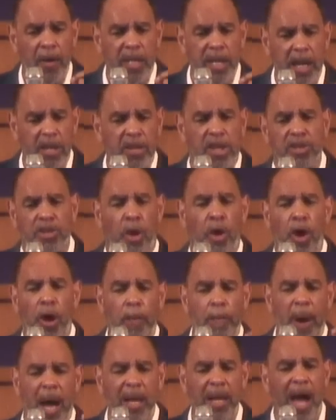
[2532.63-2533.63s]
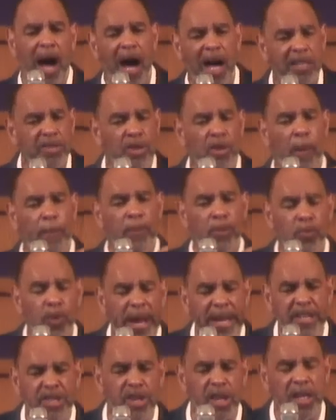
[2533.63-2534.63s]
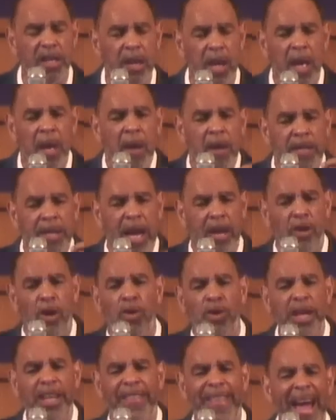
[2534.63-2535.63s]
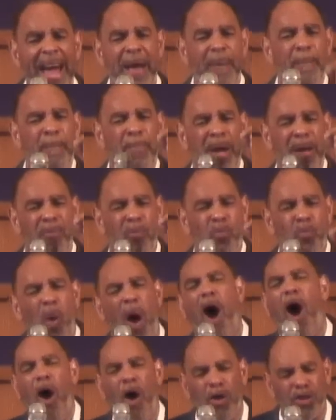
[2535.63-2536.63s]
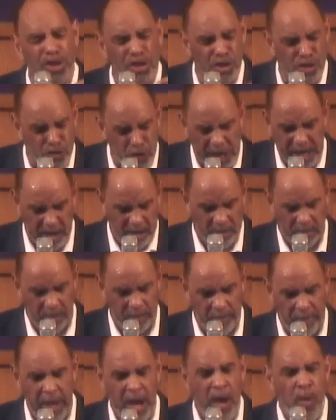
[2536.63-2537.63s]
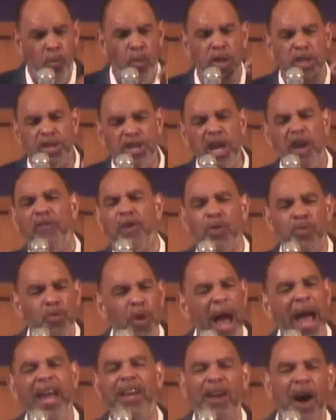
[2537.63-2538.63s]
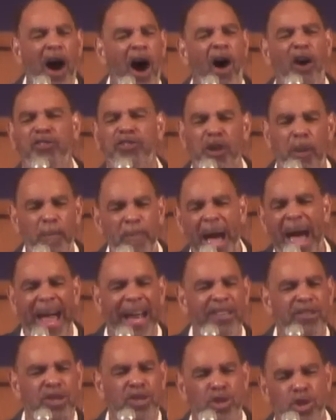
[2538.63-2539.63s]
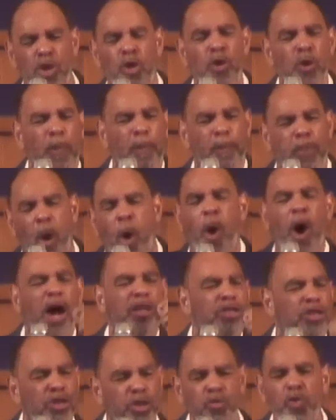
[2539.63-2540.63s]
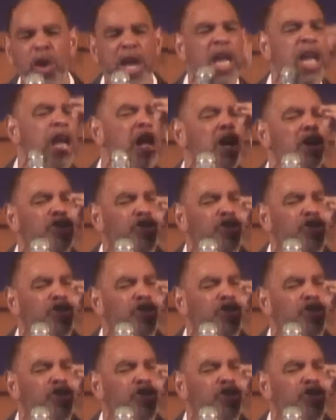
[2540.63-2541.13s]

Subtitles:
get absorbed by large corporations, not only that, but Wall Street was given right off the bat $2.3